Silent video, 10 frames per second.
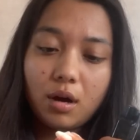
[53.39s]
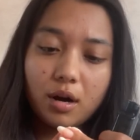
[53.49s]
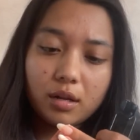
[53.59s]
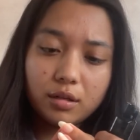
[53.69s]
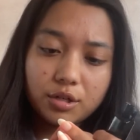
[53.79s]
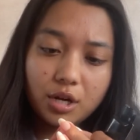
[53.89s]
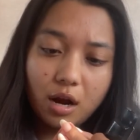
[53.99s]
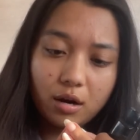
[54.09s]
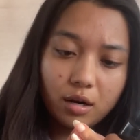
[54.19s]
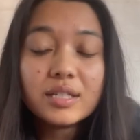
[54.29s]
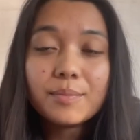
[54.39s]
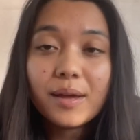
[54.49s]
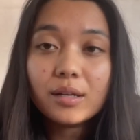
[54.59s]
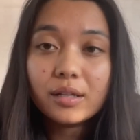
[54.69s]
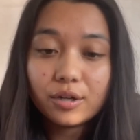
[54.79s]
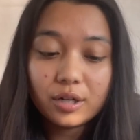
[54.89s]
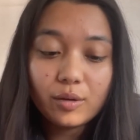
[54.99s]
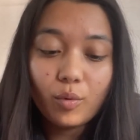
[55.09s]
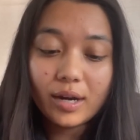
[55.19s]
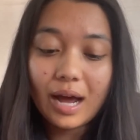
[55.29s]
got out of the shower. I spent
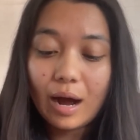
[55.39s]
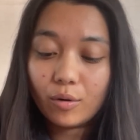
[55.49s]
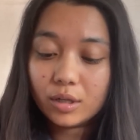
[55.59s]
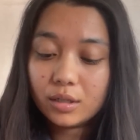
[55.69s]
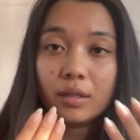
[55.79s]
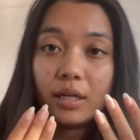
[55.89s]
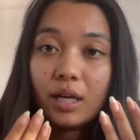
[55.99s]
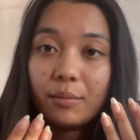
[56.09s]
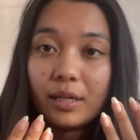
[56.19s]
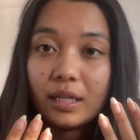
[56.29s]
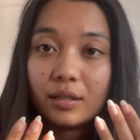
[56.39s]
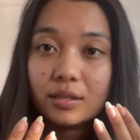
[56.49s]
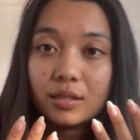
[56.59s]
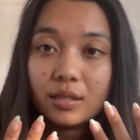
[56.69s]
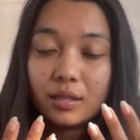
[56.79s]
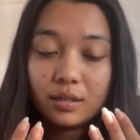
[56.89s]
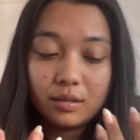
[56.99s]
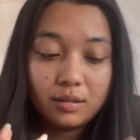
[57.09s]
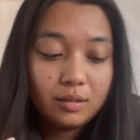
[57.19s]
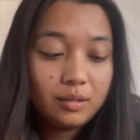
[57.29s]
literally 1 hour getting my nails
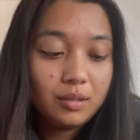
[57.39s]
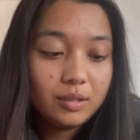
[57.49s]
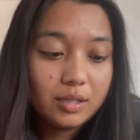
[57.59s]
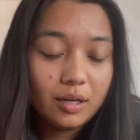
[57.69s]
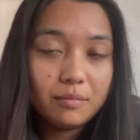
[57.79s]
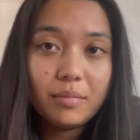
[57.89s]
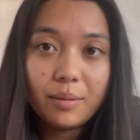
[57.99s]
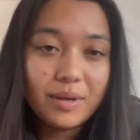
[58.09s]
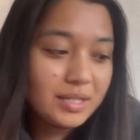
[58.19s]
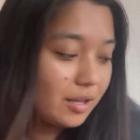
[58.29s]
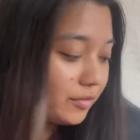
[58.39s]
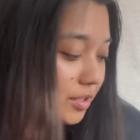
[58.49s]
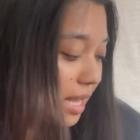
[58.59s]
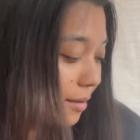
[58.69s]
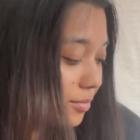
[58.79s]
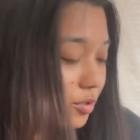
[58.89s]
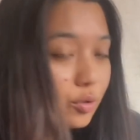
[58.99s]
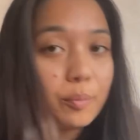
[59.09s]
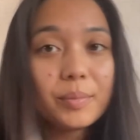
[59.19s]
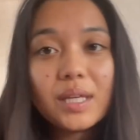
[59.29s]
done by myself because I'm
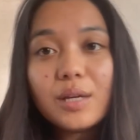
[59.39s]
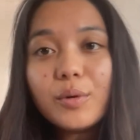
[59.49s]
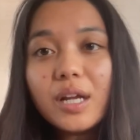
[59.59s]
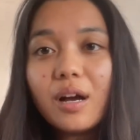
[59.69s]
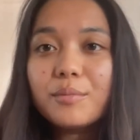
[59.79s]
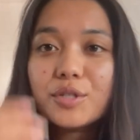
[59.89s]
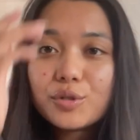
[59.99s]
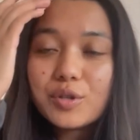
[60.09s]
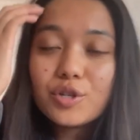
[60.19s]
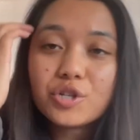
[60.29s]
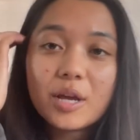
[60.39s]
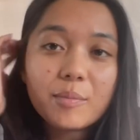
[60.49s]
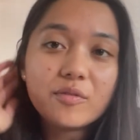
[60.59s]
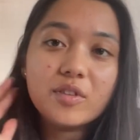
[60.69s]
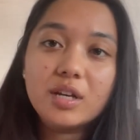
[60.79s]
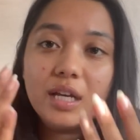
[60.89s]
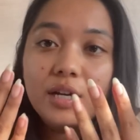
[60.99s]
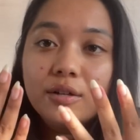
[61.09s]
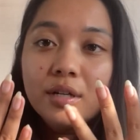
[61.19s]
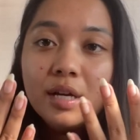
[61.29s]
so picky when it comes to the shape of the
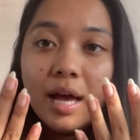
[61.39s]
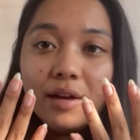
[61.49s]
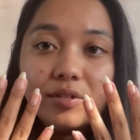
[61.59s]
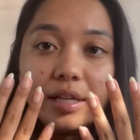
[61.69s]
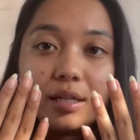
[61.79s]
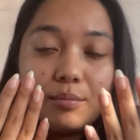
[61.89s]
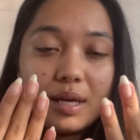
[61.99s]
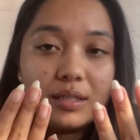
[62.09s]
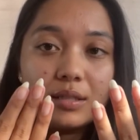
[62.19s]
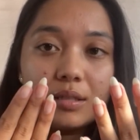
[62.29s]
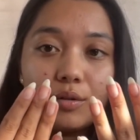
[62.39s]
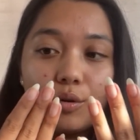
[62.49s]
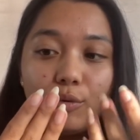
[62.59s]
nail. I feel like it makes or